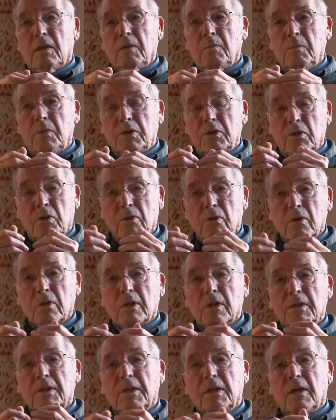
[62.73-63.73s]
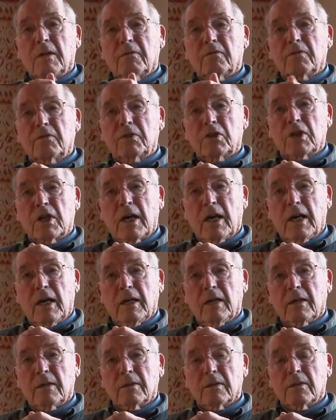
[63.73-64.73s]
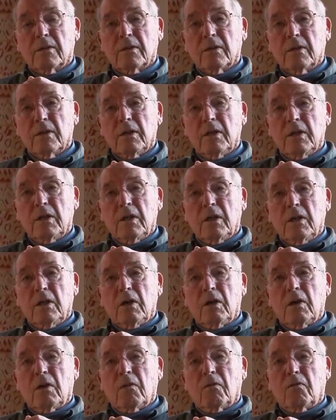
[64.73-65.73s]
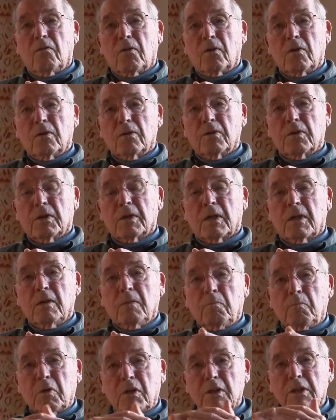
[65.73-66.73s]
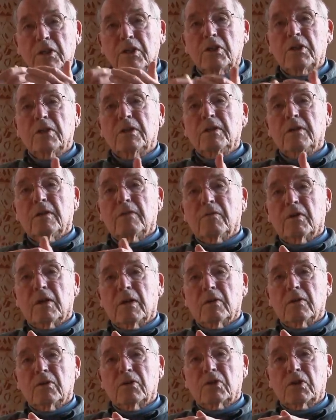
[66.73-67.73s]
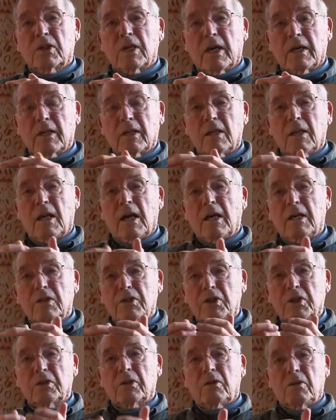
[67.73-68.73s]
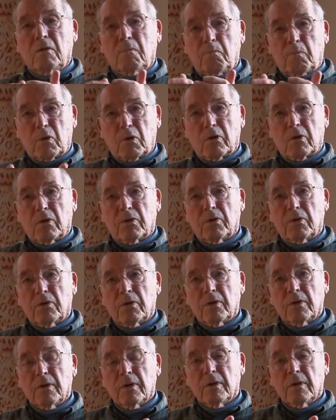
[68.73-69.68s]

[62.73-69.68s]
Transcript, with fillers: mature enough child for the completion of their psychological birth